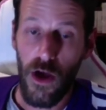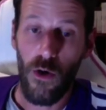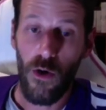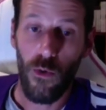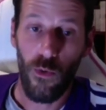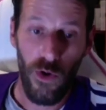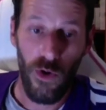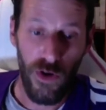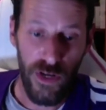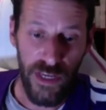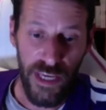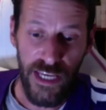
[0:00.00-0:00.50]

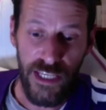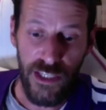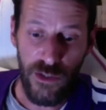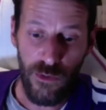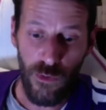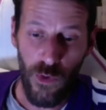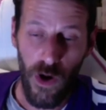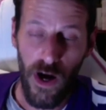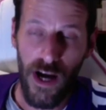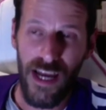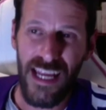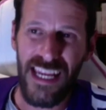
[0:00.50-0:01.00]
well, guess
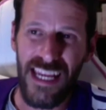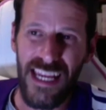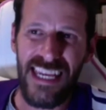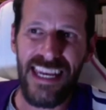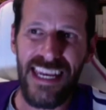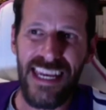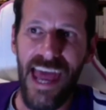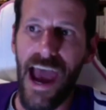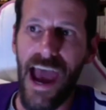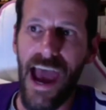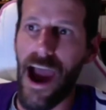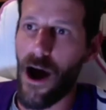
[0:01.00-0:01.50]
what?
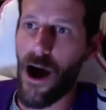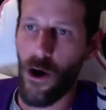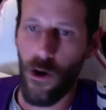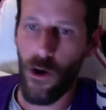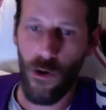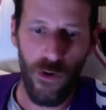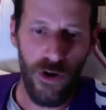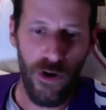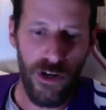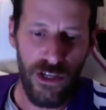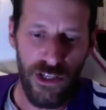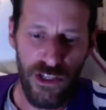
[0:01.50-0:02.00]

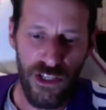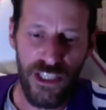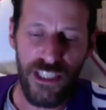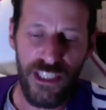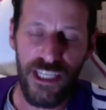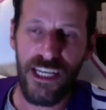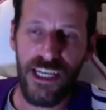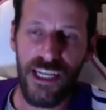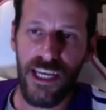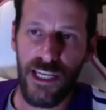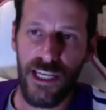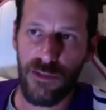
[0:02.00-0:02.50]
Now she's
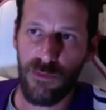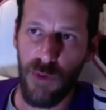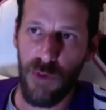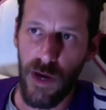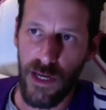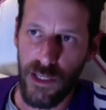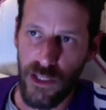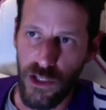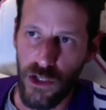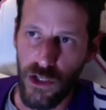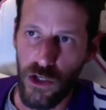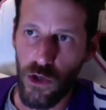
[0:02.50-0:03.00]
going to
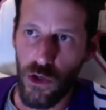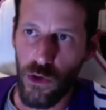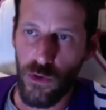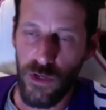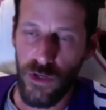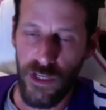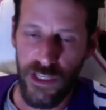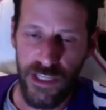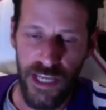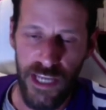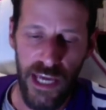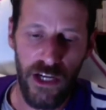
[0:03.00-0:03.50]
expect you
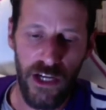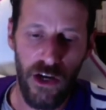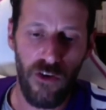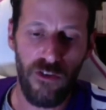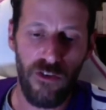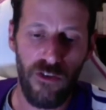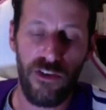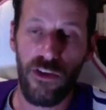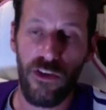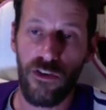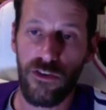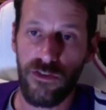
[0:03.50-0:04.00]
to take
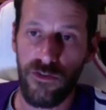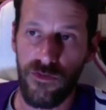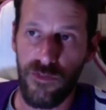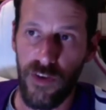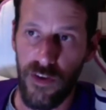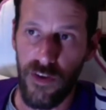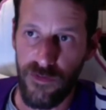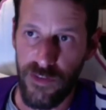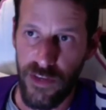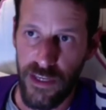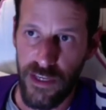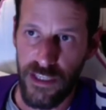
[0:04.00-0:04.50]
over those
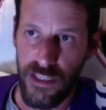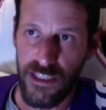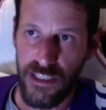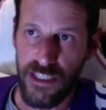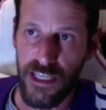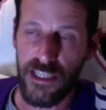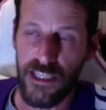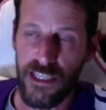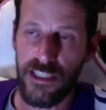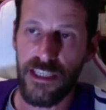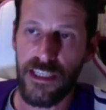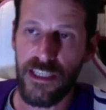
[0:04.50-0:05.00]
50,
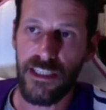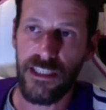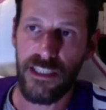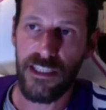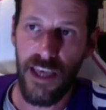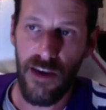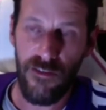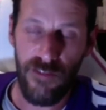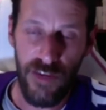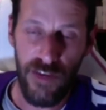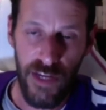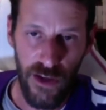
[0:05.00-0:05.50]
60,
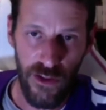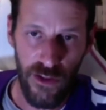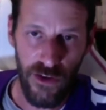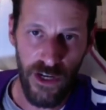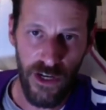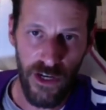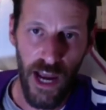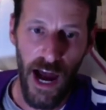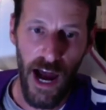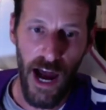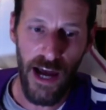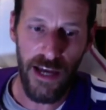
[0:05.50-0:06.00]
70 other
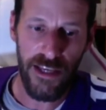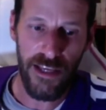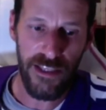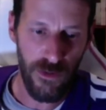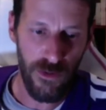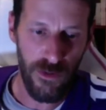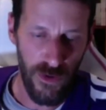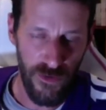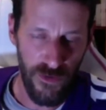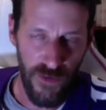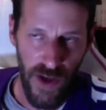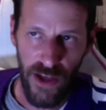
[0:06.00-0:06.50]
guys that
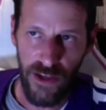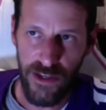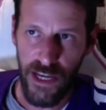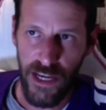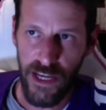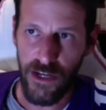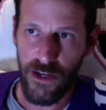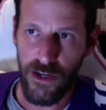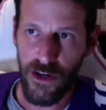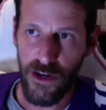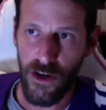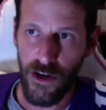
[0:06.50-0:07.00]
were
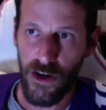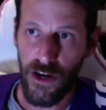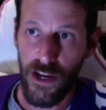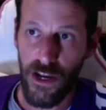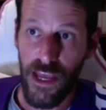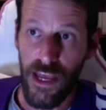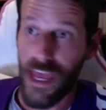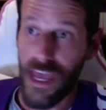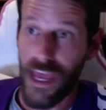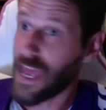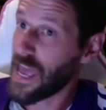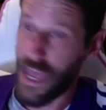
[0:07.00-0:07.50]
validating her.
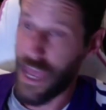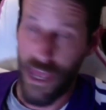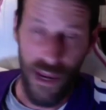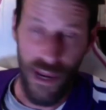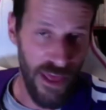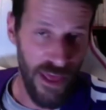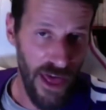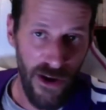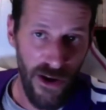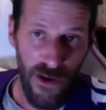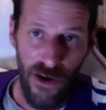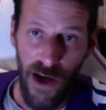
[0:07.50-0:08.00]
And
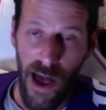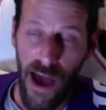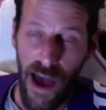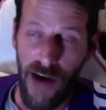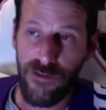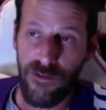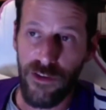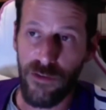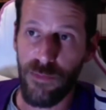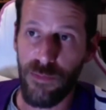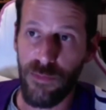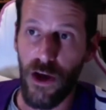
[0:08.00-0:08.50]
that'll
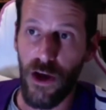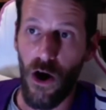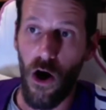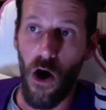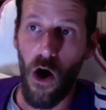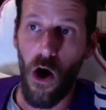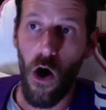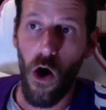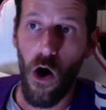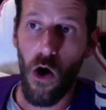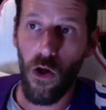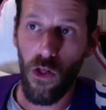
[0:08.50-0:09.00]
have to be
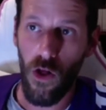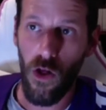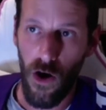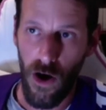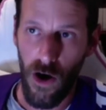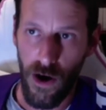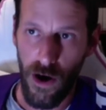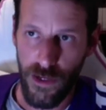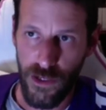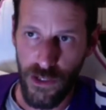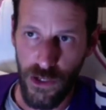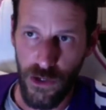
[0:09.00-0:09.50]
all
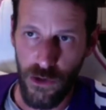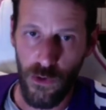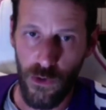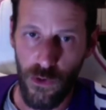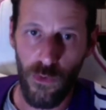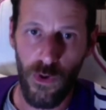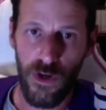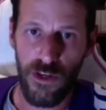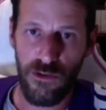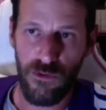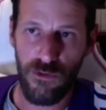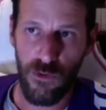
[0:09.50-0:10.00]
on you,
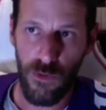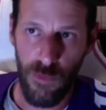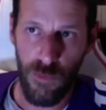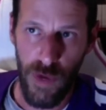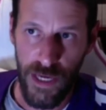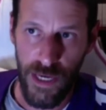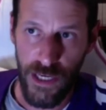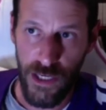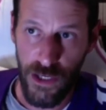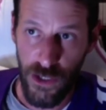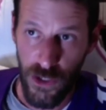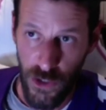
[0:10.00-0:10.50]
which will
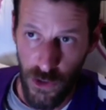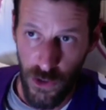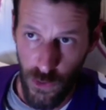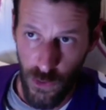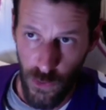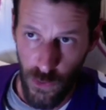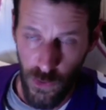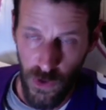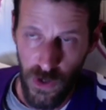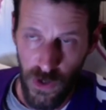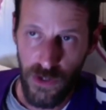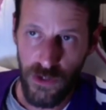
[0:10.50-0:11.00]
make
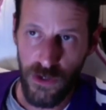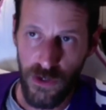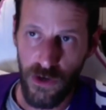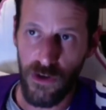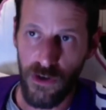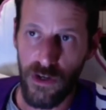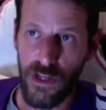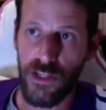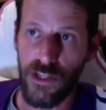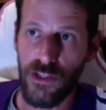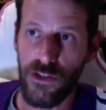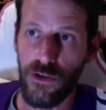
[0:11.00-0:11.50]
you
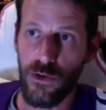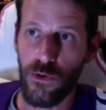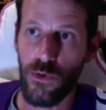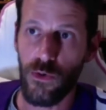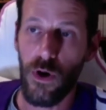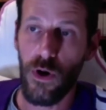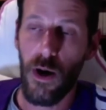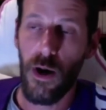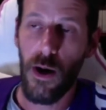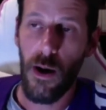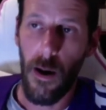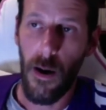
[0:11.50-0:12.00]
turn into
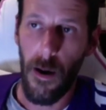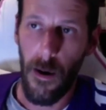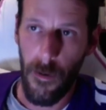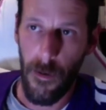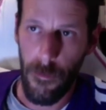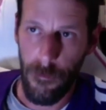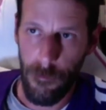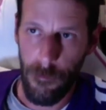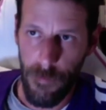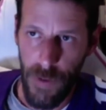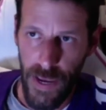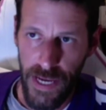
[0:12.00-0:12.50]
a
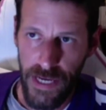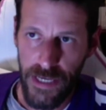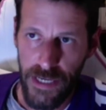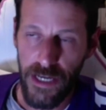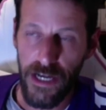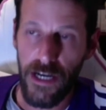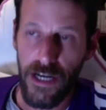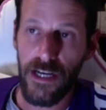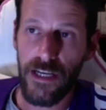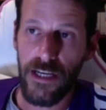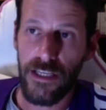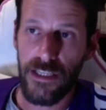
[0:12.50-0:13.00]

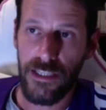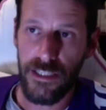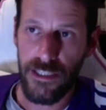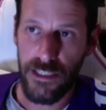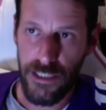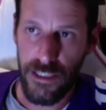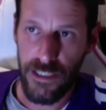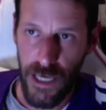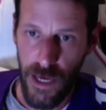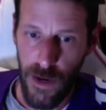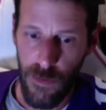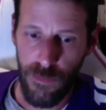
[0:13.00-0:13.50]
beta
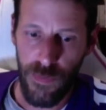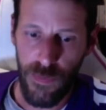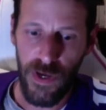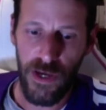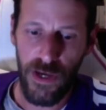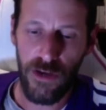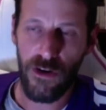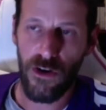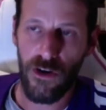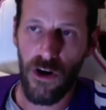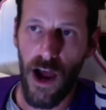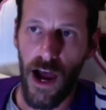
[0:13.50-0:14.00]
simp
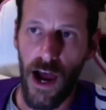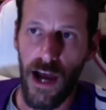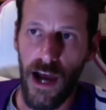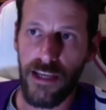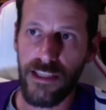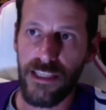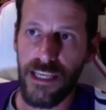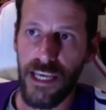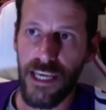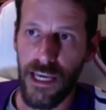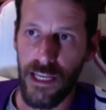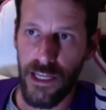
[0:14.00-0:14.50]
in her
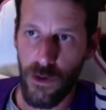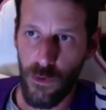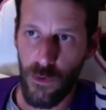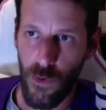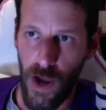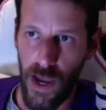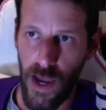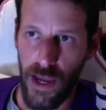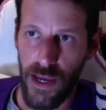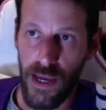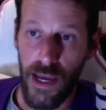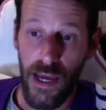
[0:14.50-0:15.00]
eyes
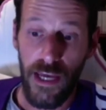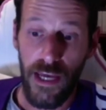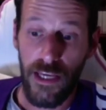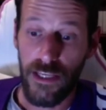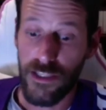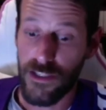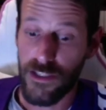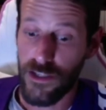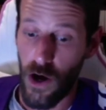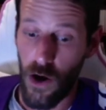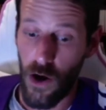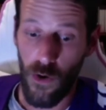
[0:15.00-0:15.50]
anyway.
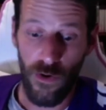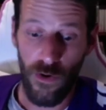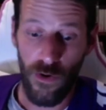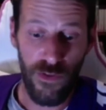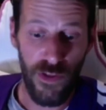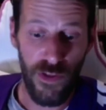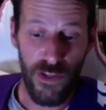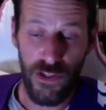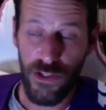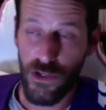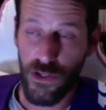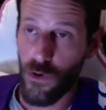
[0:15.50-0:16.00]
So
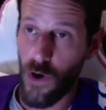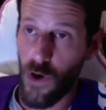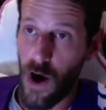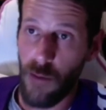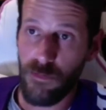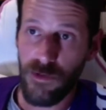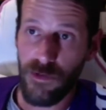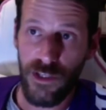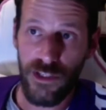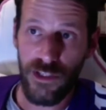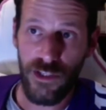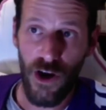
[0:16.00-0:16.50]
the two
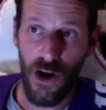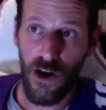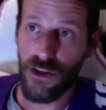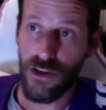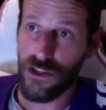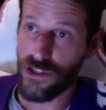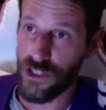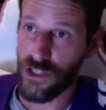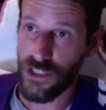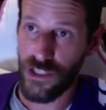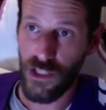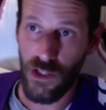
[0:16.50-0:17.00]
options are
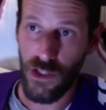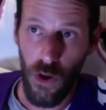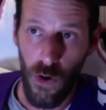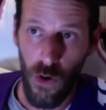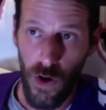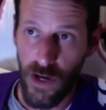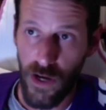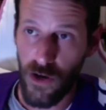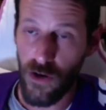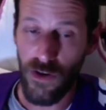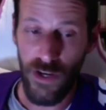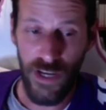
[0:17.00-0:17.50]
she's
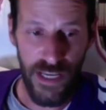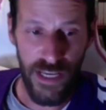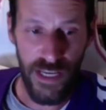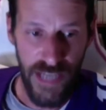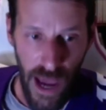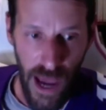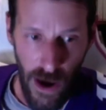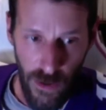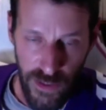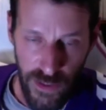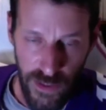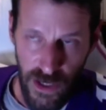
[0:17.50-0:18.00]
loyal and
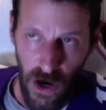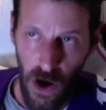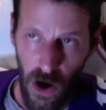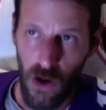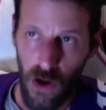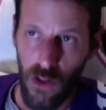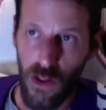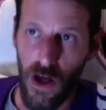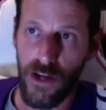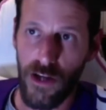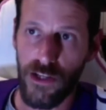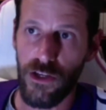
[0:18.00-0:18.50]
now it's
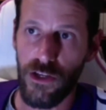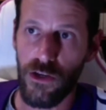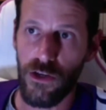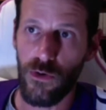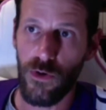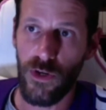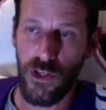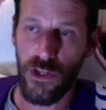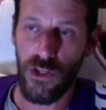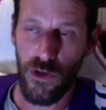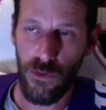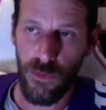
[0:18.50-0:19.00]
all on you
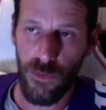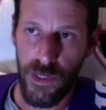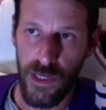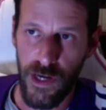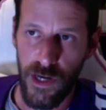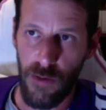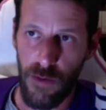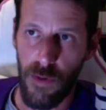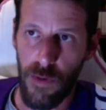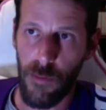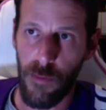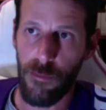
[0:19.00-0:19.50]
and you
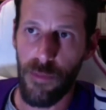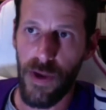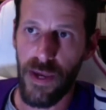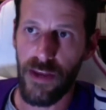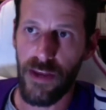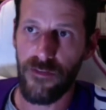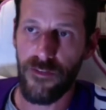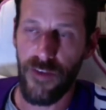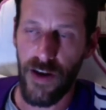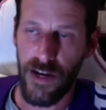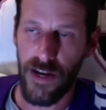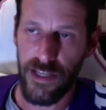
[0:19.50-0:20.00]
become a
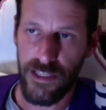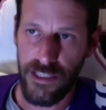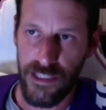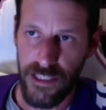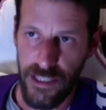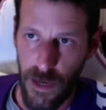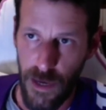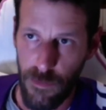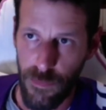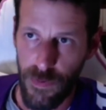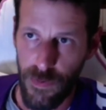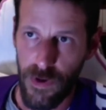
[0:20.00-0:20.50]
betafied
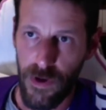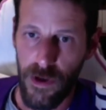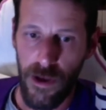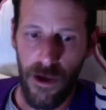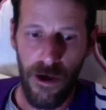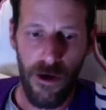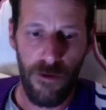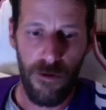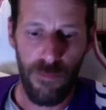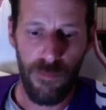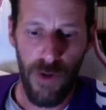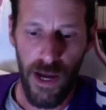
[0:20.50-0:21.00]
simp
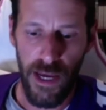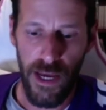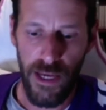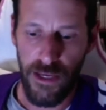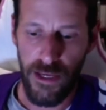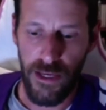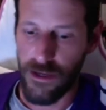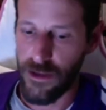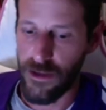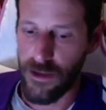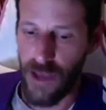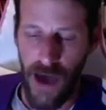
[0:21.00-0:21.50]
by
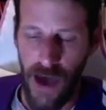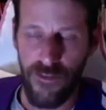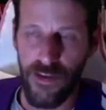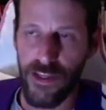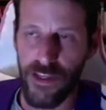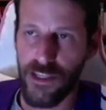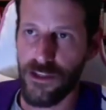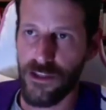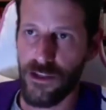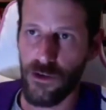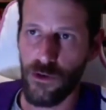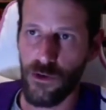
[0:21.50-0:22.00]

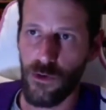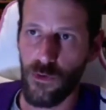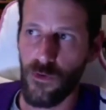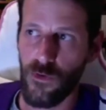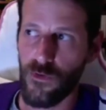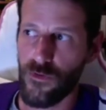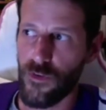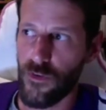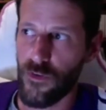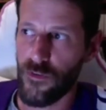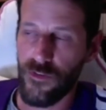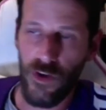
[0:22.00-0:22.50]
having to
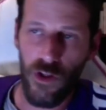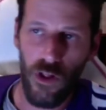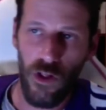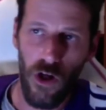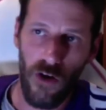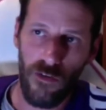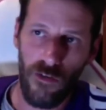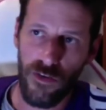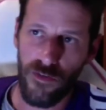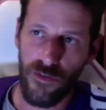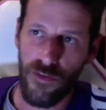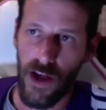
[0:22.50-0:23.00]
fulfill all
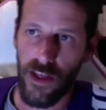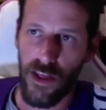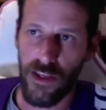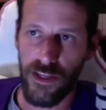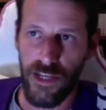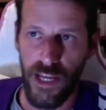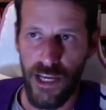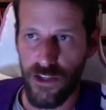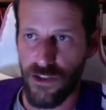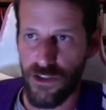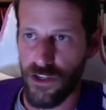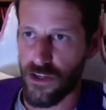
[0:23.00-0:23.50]
of her
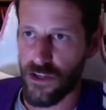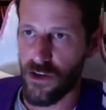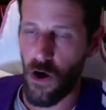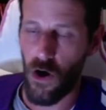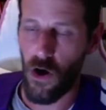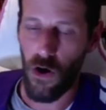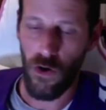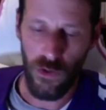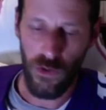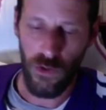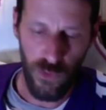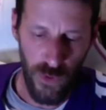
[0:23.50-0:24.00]
validation
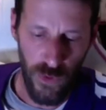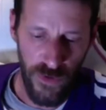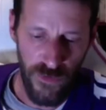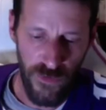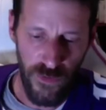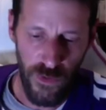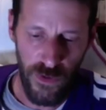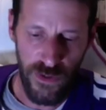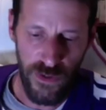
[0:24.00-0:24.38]
24